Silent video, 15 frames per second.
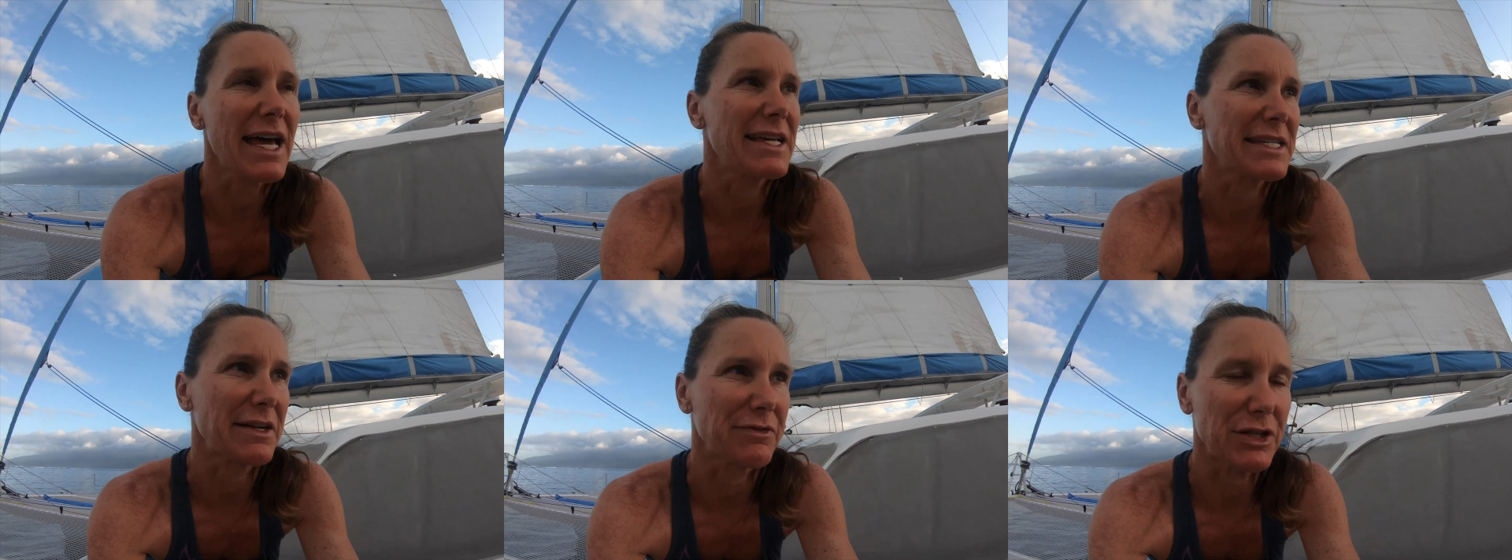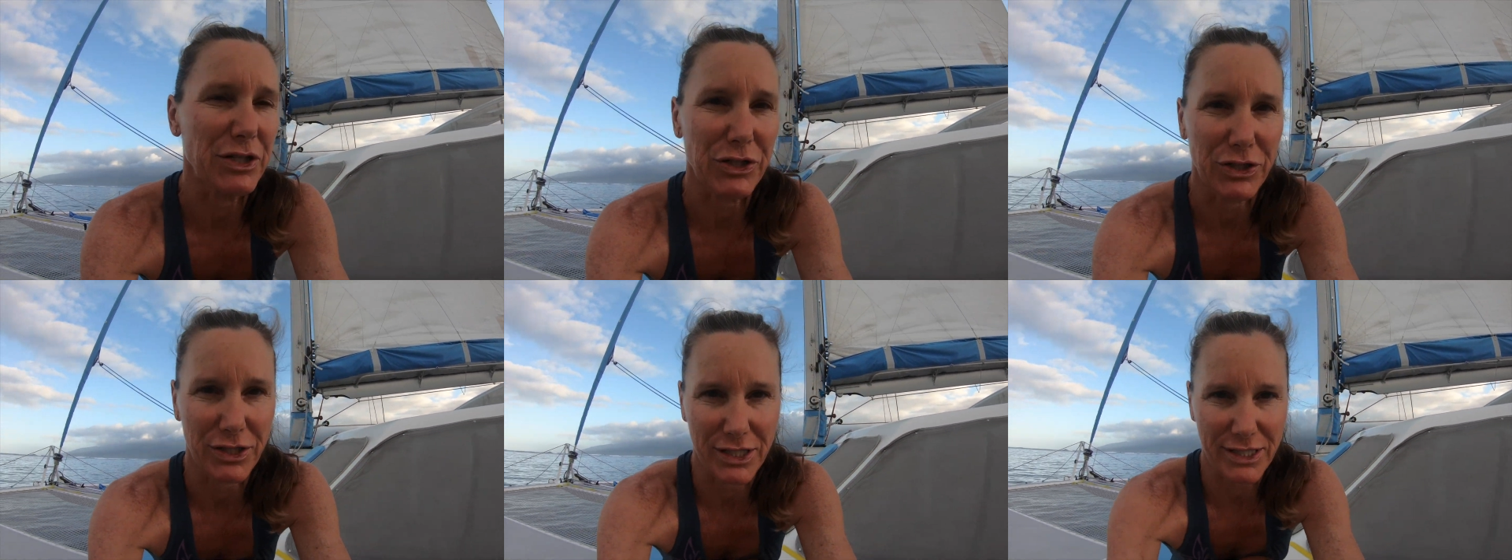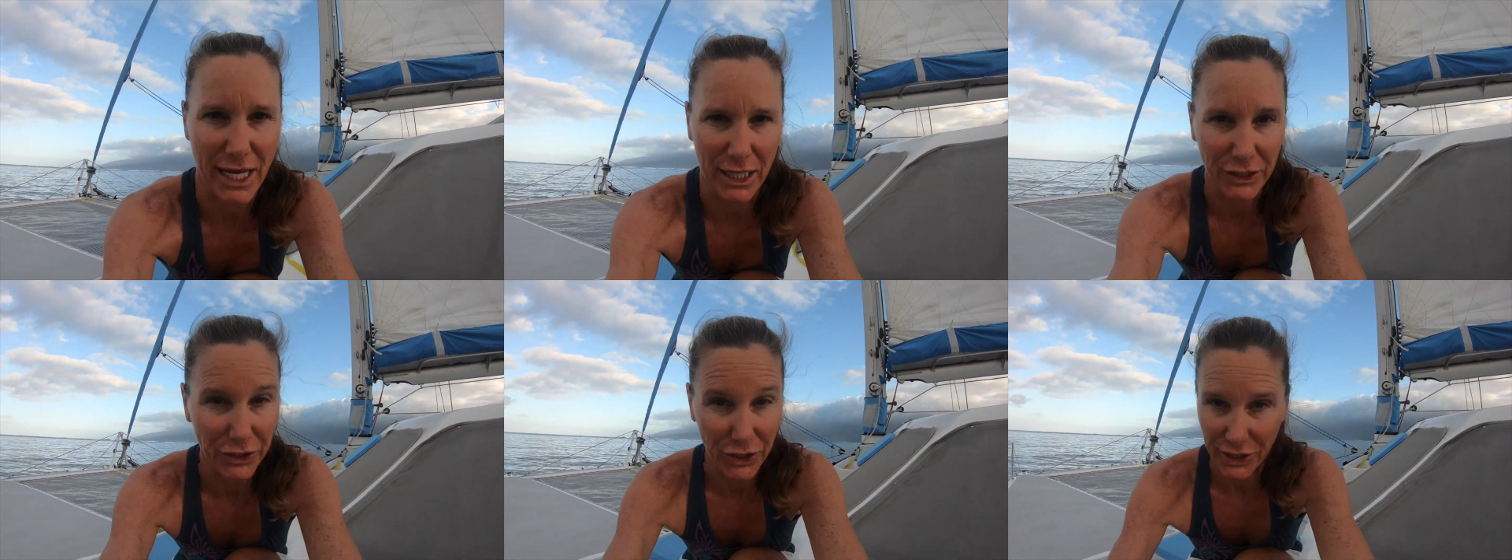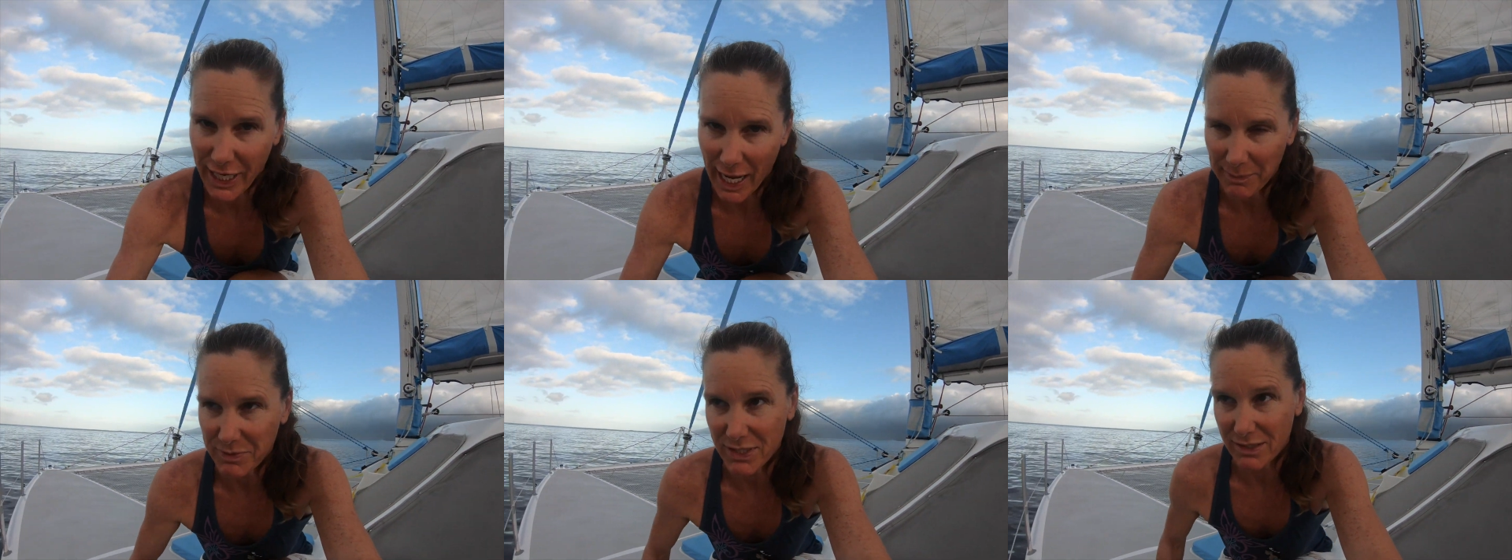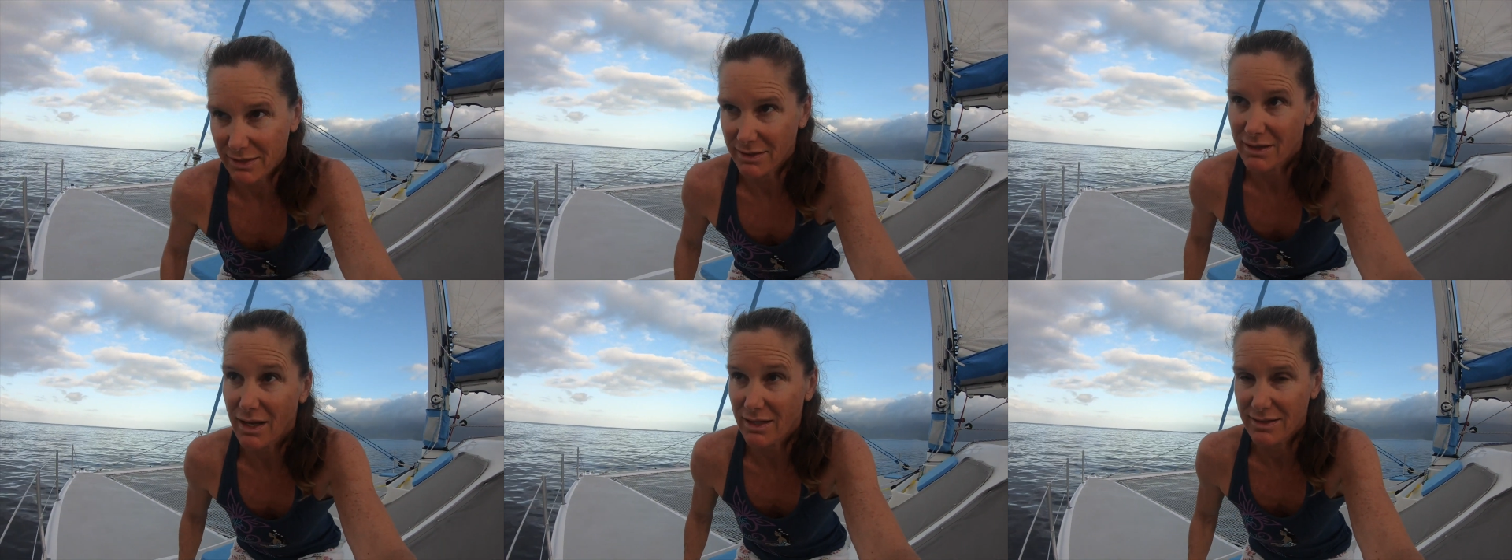as every good sailor and
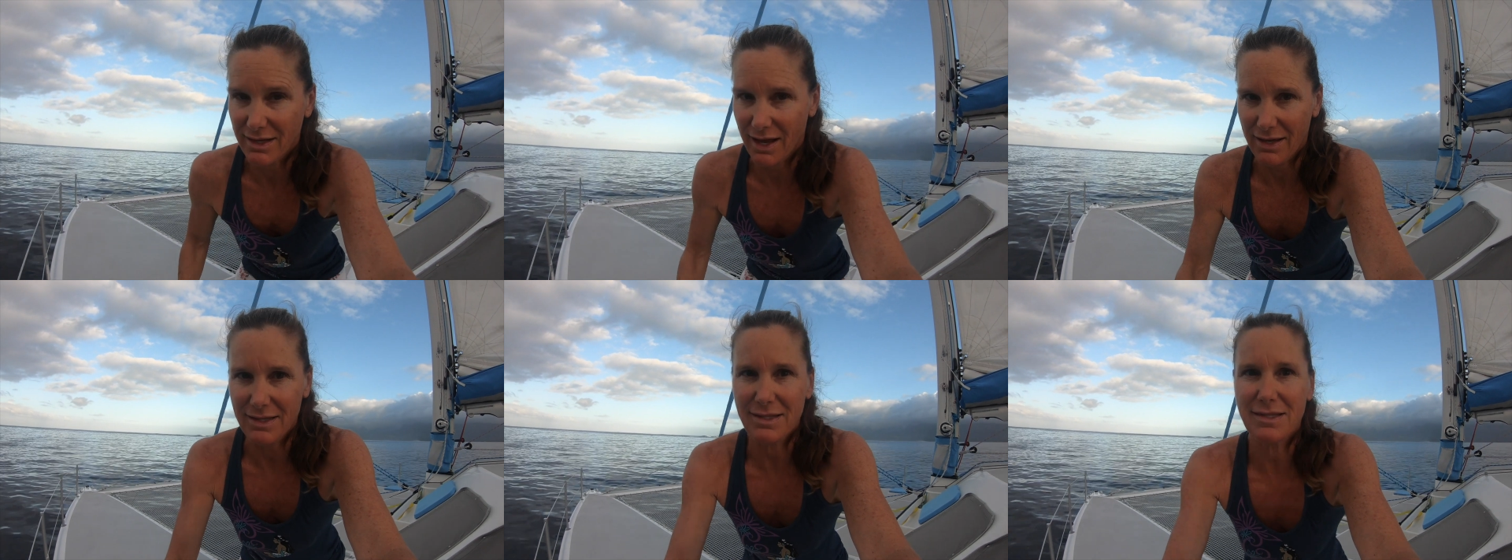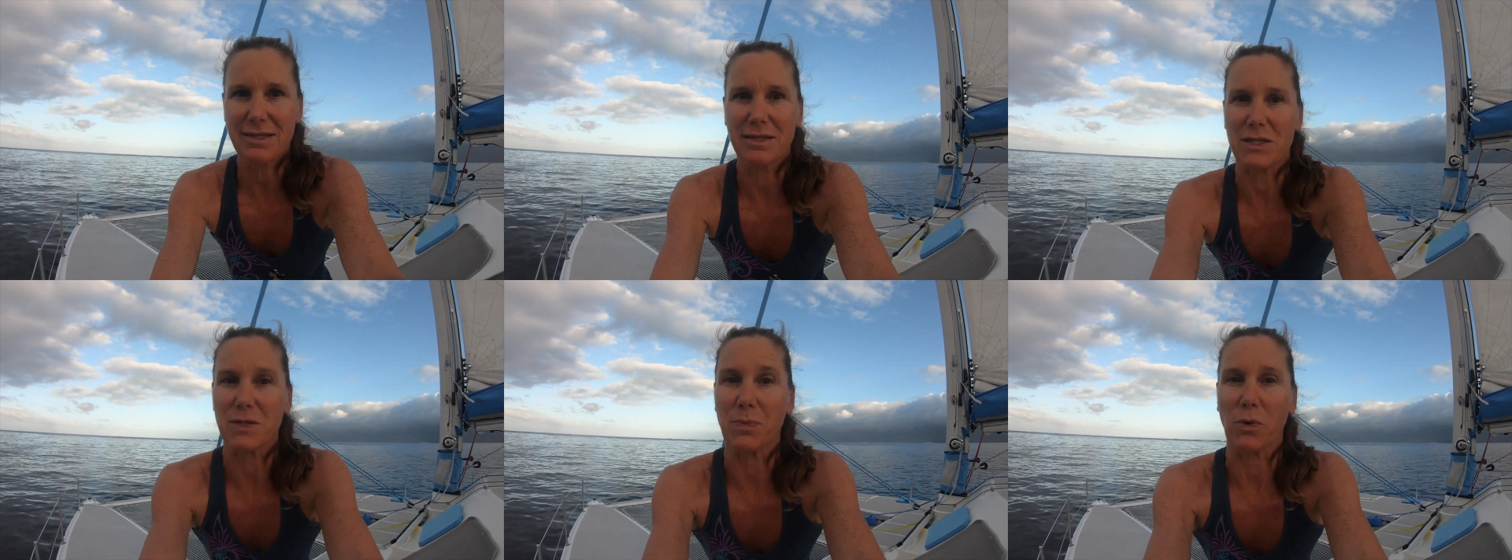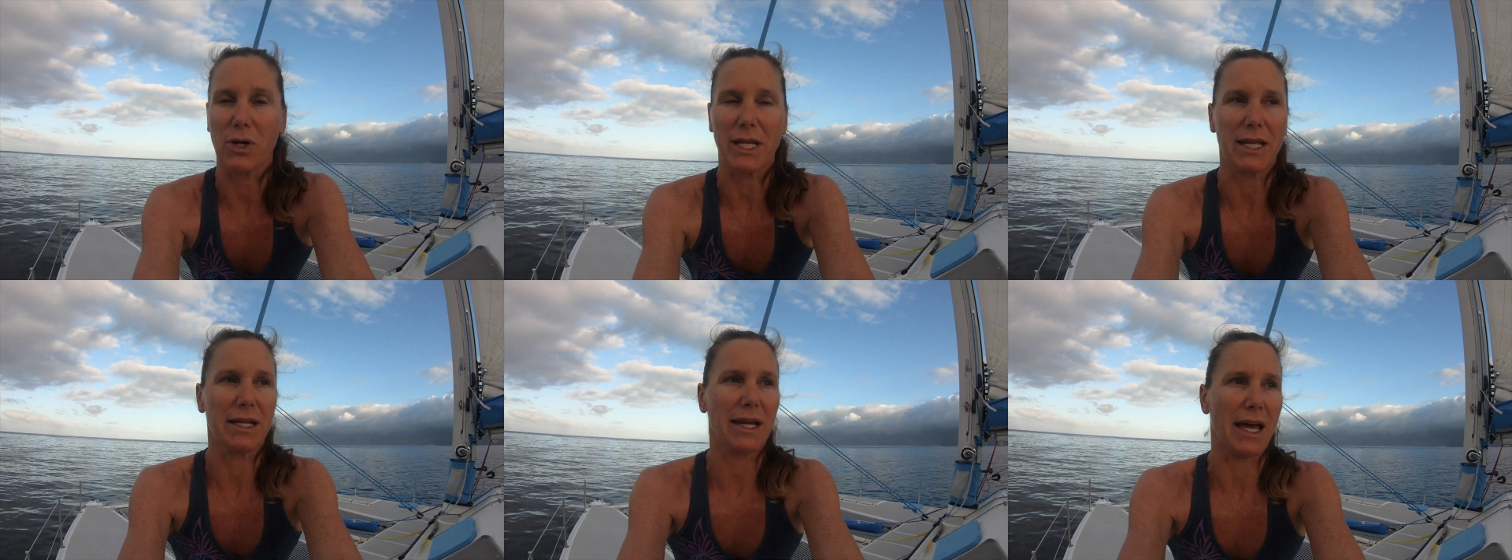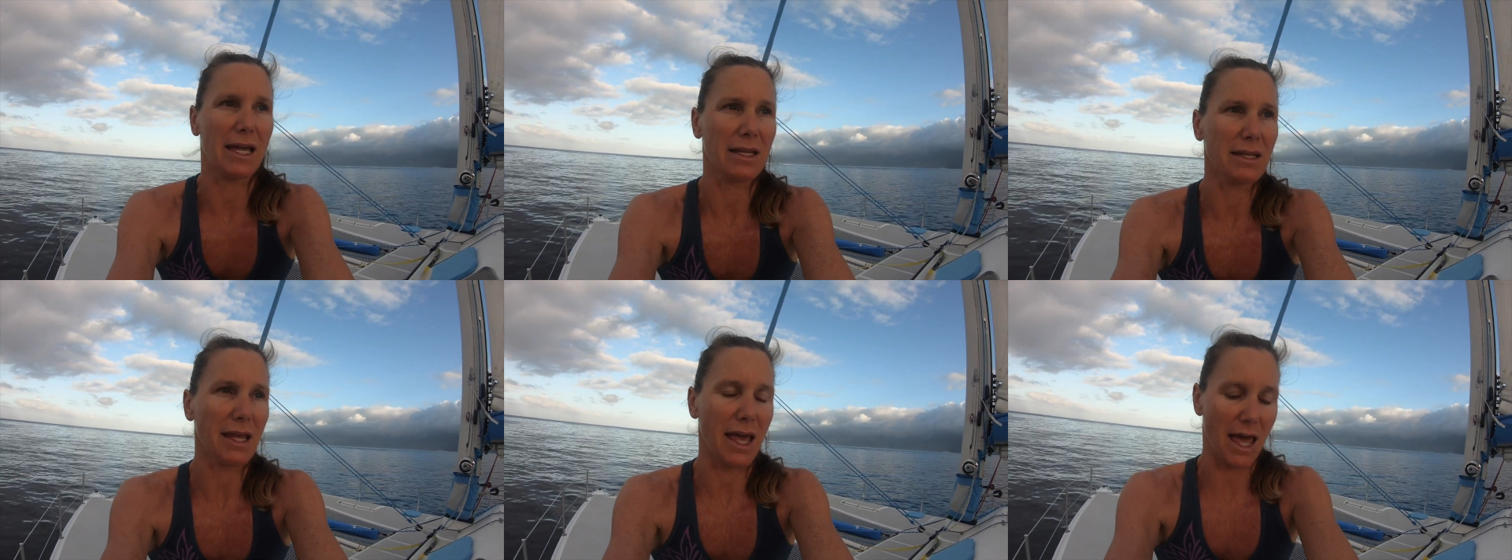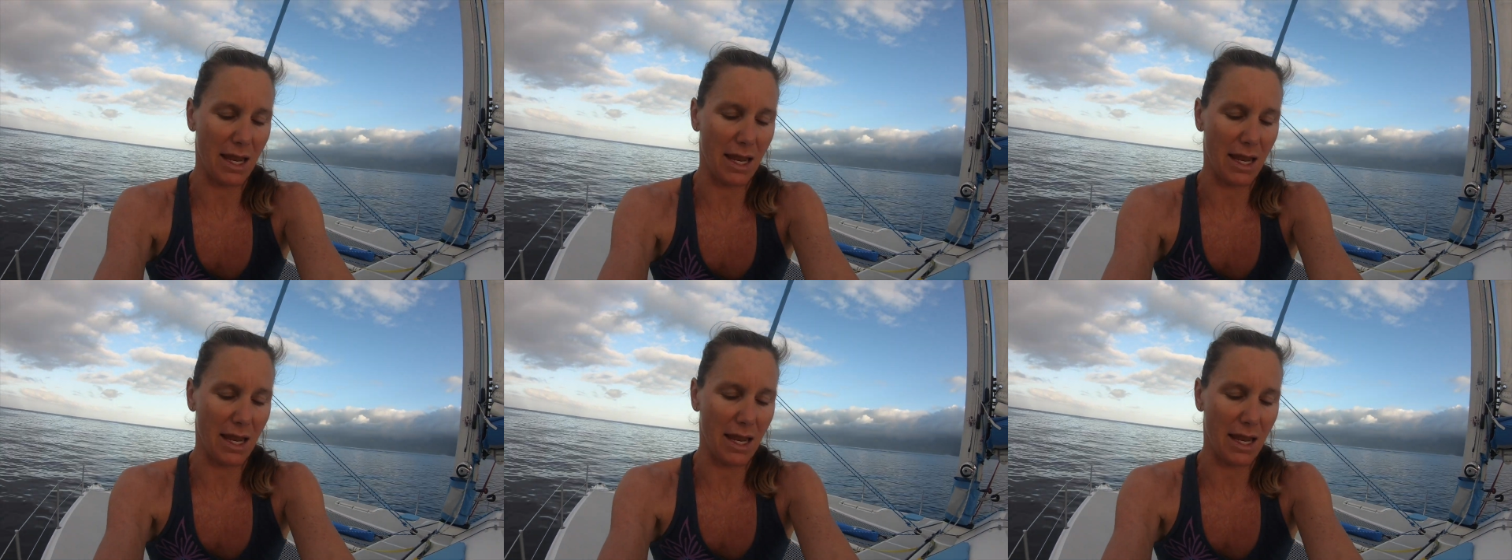captain does, this morning again,